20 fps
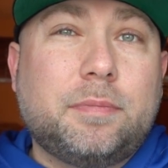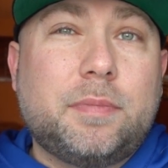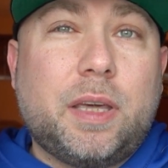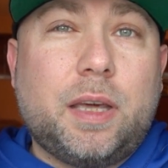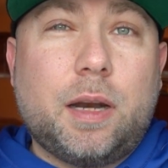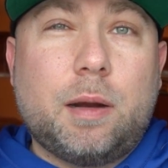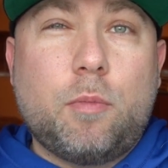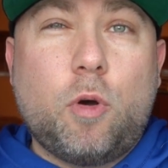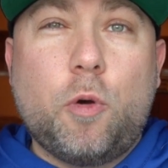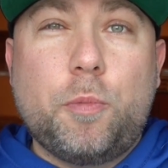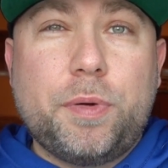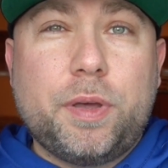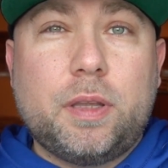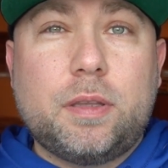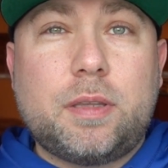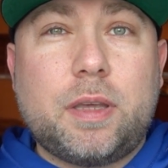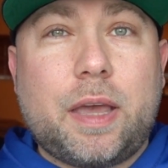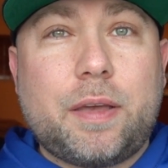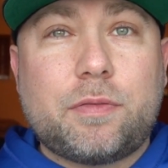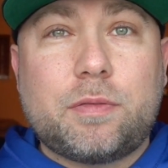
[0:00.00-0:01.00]
And I'm hoping
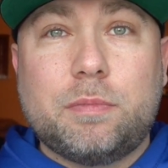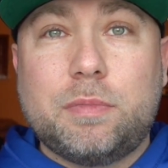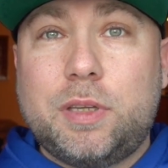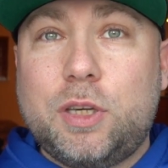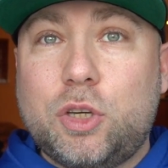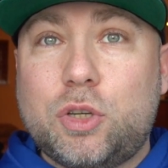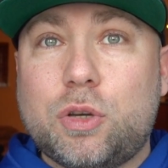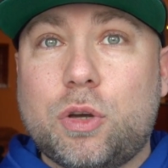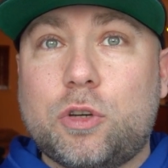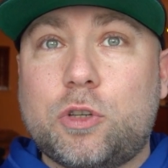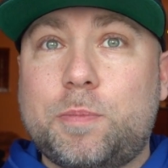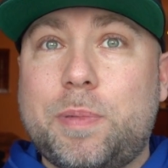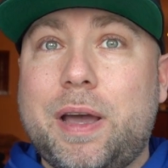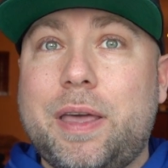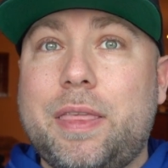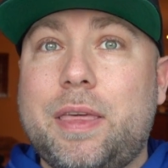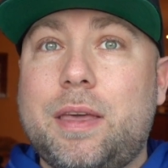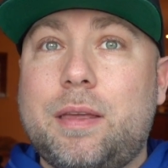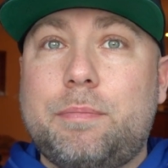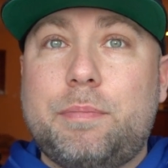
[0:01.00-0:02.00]
to have some t-shirts by
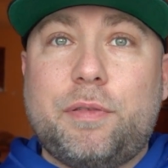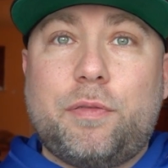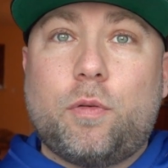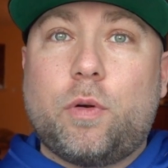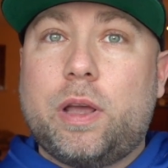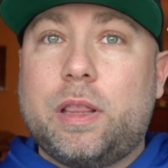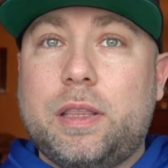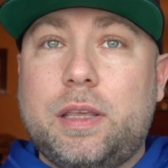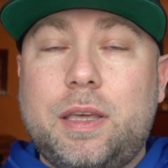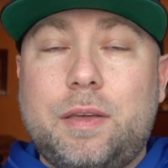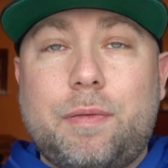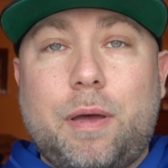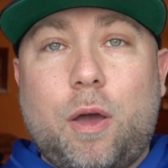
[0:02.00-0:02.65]
then before I leave.